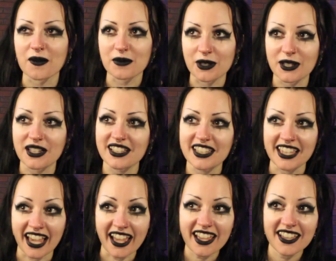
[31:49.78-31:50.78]
but
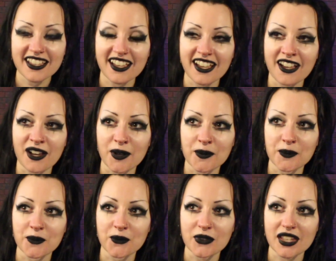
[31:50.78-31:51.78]
yeah.
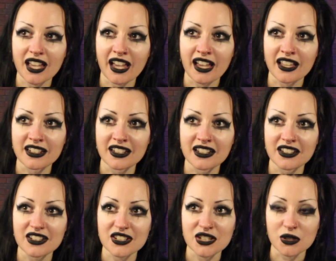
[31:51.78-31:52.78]

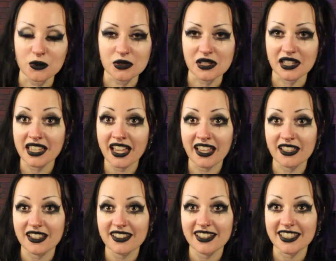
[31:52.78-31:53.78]
And she was like, yeah,
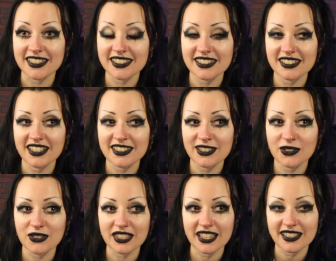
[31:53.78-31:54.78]
let's
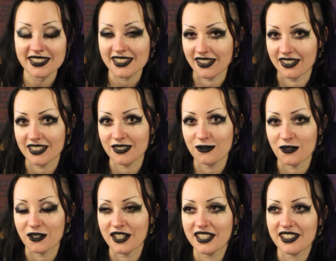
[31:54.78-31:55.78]
do a Kickstarter
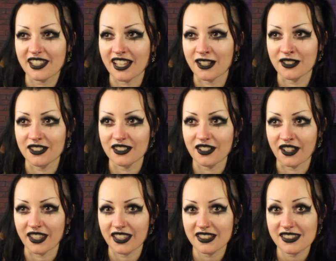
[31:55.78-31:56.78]
for it and
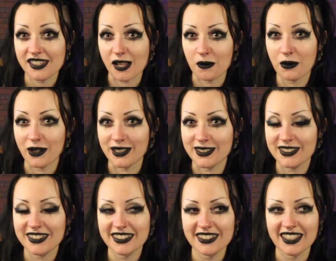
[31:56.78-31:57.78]
like sell
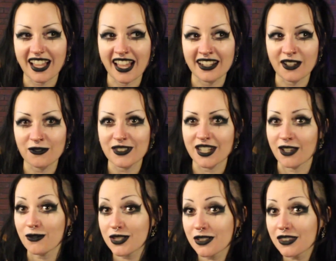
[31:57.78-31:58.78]
prints. And I've
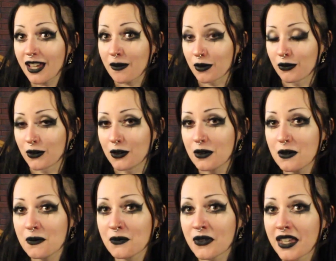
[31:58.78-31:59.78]
never done that before,
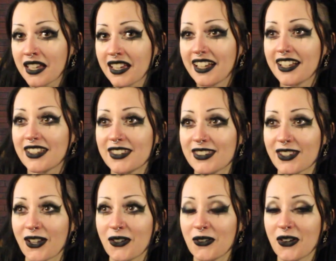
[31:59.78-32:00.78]

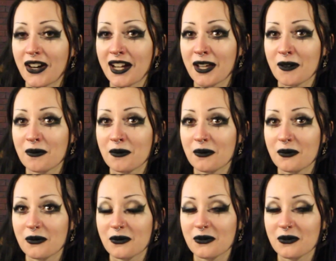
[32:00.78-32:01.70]
so I am